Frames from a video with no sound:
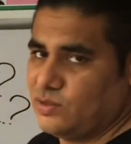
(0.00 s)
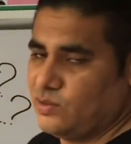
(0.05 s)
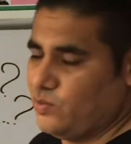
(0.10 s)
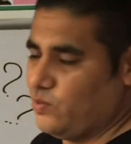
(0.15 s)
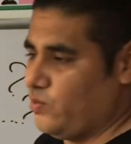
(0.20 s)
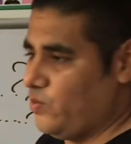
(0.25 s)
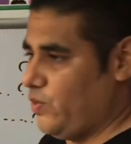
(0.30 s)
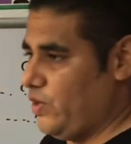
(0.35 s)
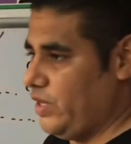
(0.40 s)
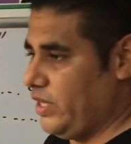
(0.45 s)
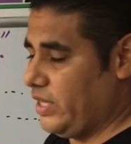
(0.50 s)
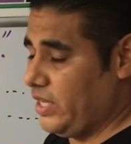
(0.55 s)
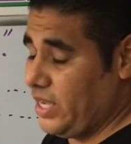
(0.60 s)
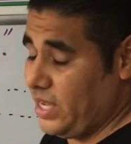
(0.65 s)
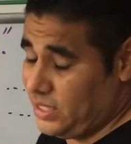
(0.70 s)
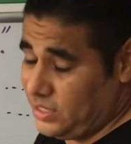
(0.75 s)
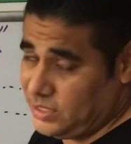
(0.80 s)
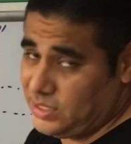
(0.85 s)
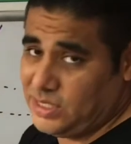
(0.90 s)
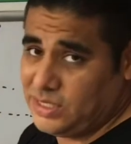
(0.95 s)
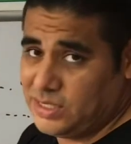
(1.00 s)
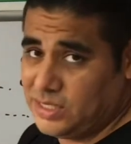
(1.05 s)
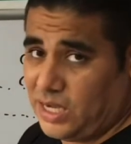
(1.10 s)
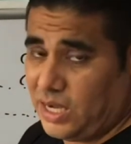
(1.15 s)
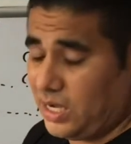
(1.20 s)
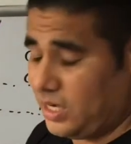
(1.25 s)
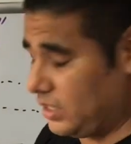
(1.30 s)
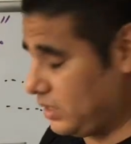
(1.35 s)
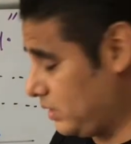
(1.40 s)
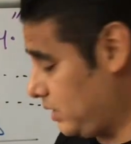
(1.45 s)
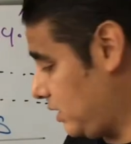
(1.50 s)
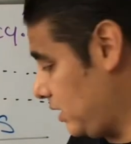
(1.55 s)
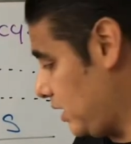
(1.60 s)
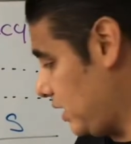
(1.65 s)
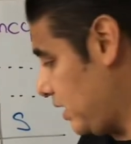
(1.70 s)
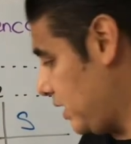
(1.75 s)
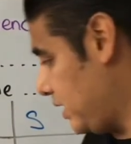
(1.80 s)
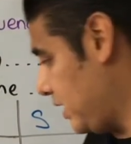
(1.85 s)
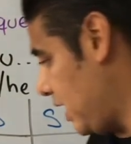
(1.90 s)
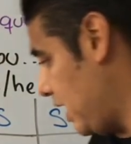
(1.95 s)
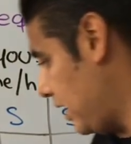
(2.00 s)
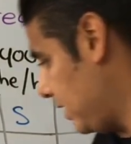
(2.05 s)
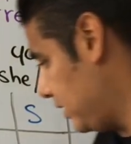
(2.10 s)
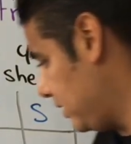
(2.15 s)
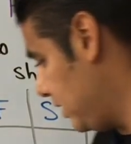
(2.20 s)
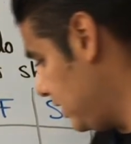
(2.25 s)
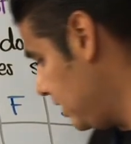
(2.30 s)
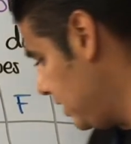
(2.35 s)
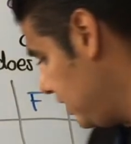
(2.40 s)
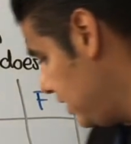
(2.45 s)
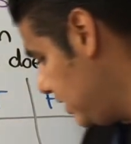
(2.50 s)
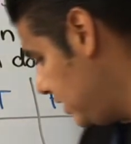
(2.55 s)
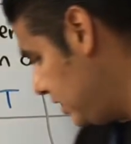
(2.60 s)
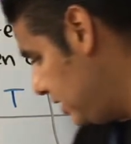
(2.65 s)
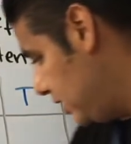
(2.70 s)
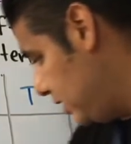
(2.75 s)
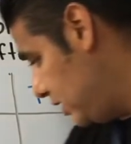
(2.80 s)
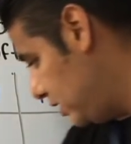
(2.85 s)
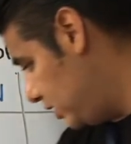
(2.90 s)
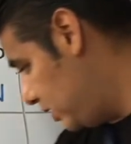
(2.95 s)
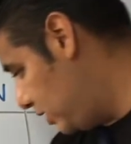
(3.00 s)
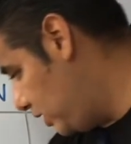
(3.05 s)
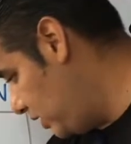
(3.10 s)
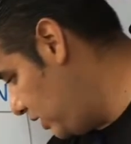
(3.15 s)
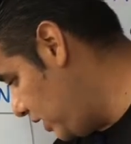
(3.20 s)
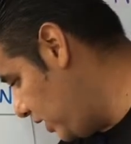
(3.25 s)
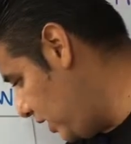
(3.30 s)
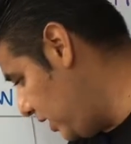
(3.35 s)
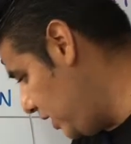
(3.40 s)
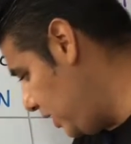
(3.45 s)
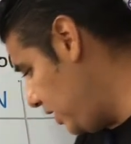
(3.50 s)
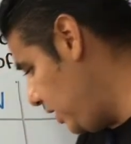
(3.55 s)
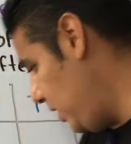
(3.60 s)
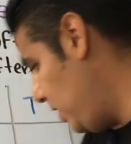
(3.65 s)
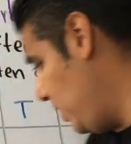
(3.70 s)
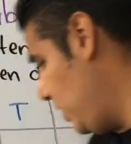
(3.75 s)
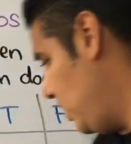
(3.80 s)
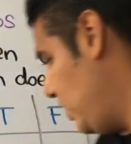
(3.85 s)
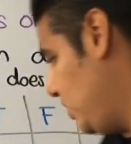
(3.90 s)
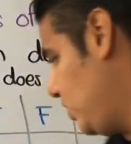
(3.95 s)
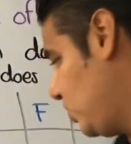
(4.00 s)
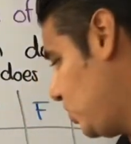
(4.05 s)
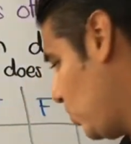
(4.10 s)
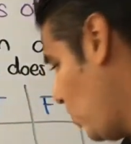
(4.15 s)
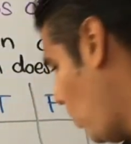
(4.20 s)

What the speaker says: we can deduct that she is